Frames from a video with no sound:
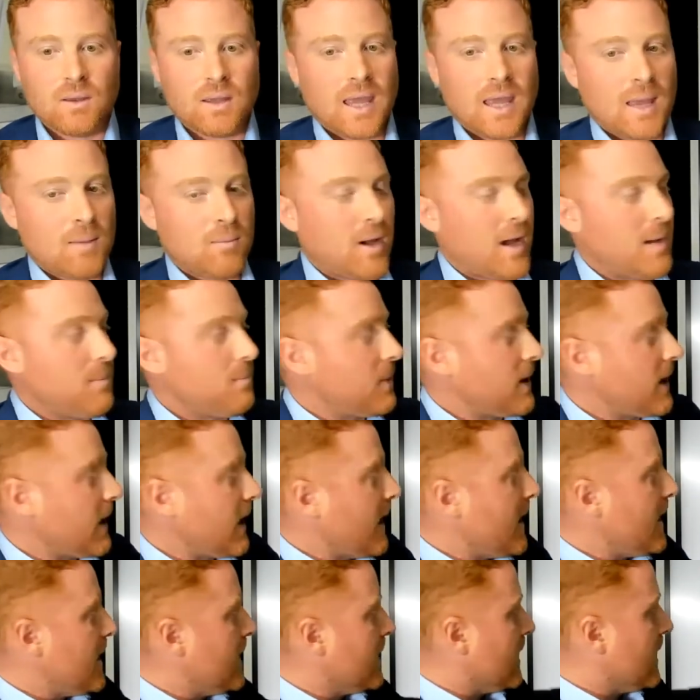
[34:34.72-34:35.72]
am I
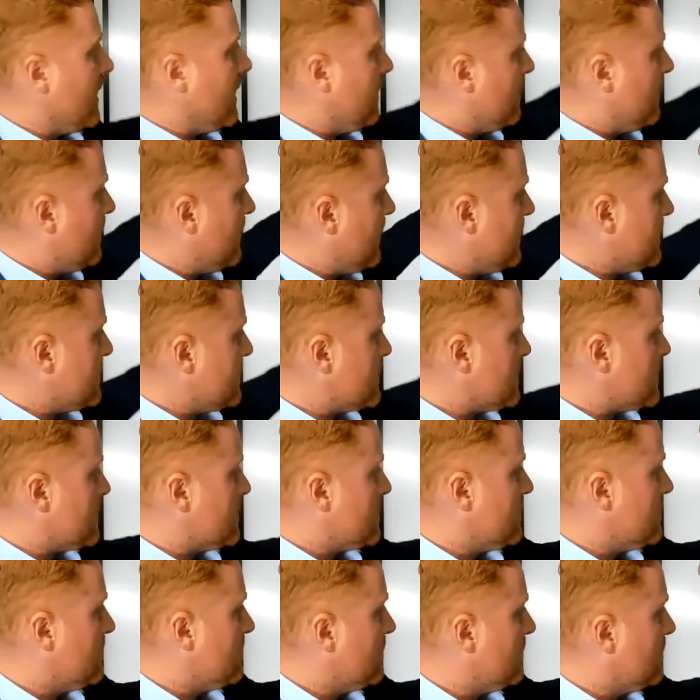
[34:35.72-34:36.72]
playing in
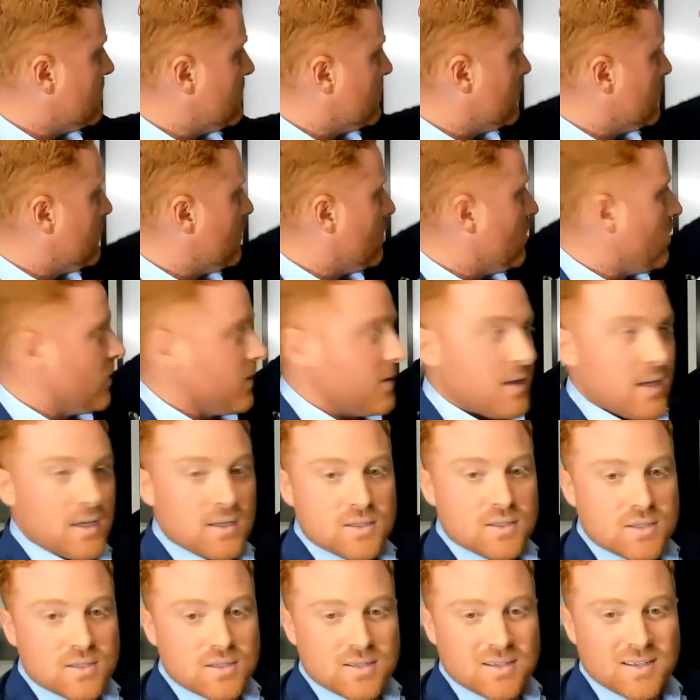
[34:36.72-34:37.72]
this or
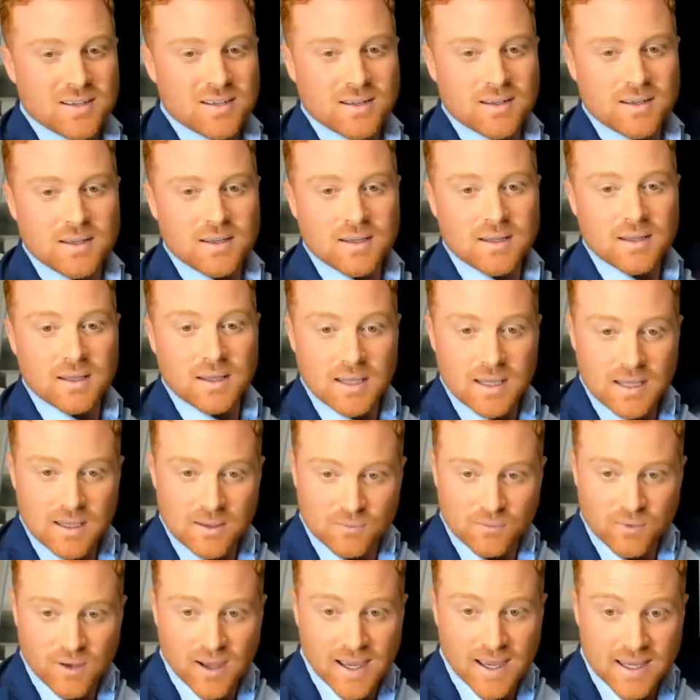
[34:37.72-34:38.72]
this?
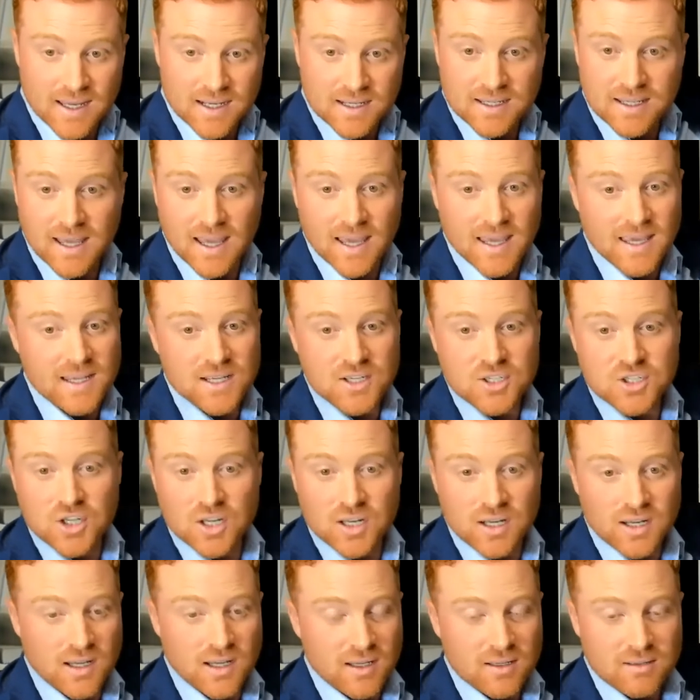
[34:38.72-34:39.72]
If I engage
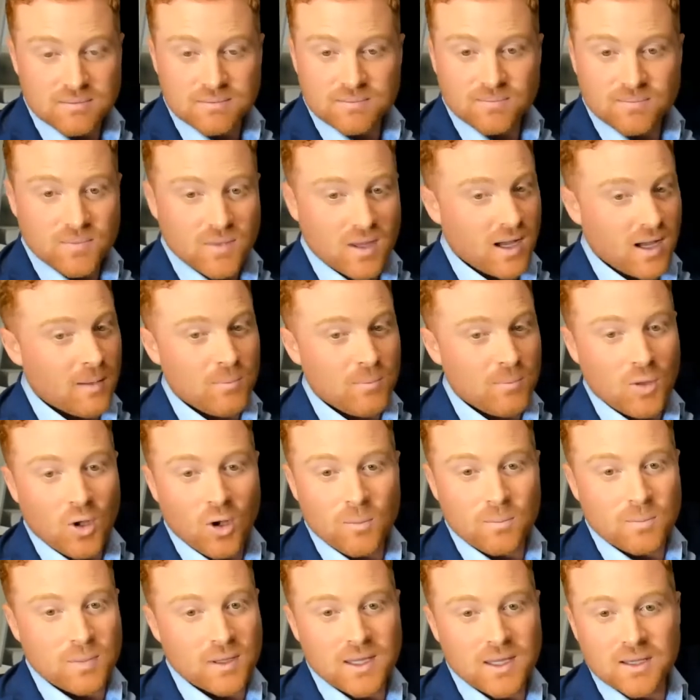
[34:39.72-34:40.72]
in it, I'm
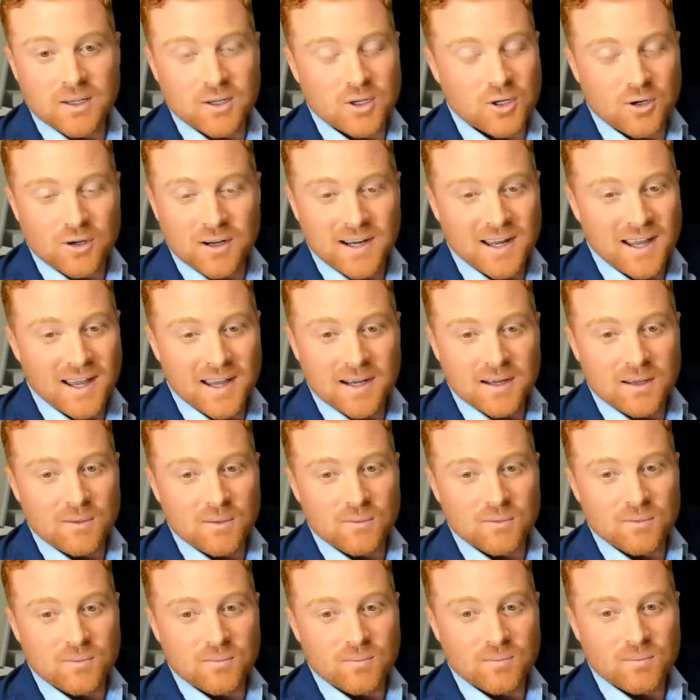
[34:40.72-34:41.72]
not being creative.
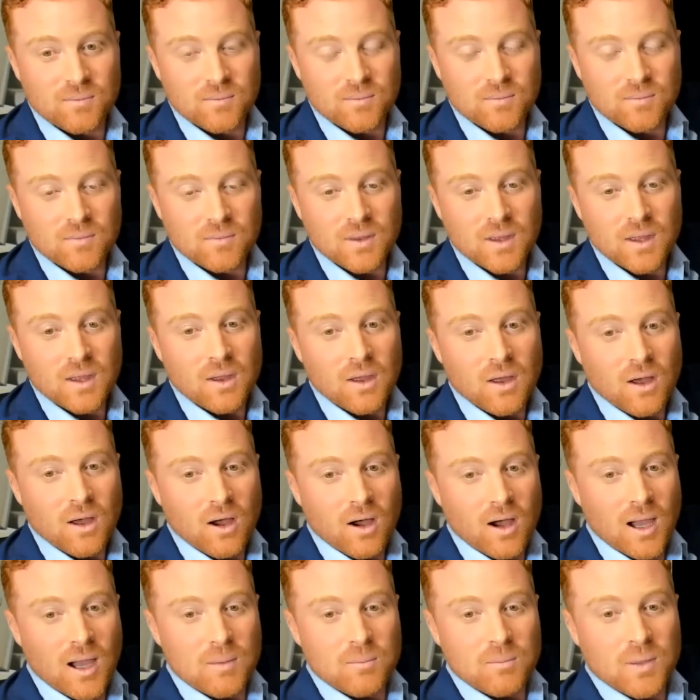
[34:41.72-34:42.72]

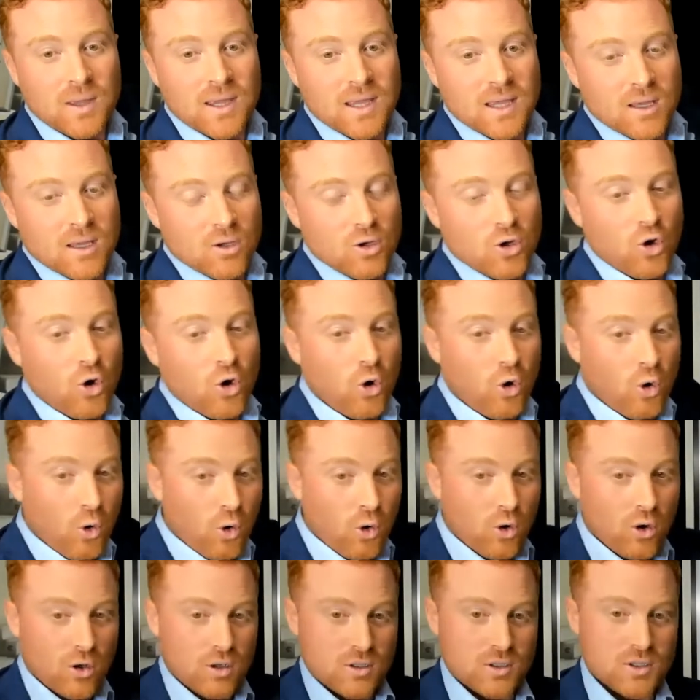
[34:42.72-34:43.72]
I'm being
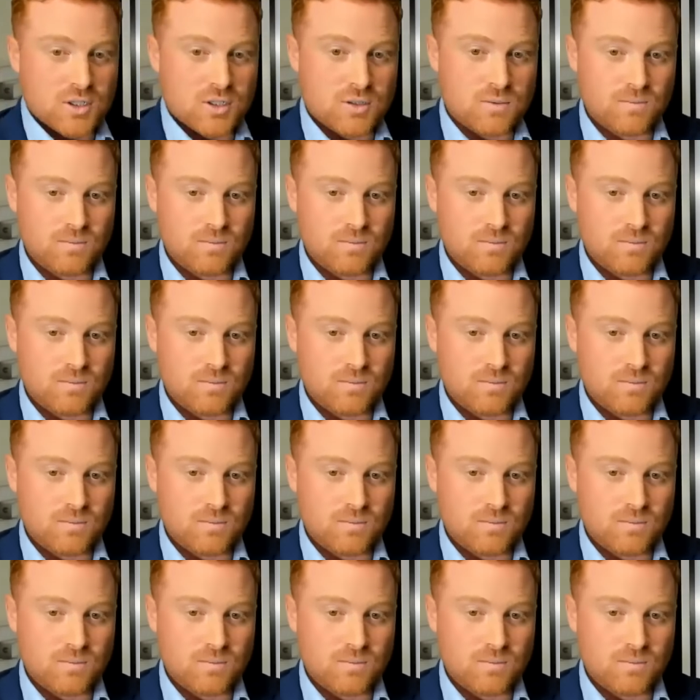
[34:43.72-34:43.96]
caught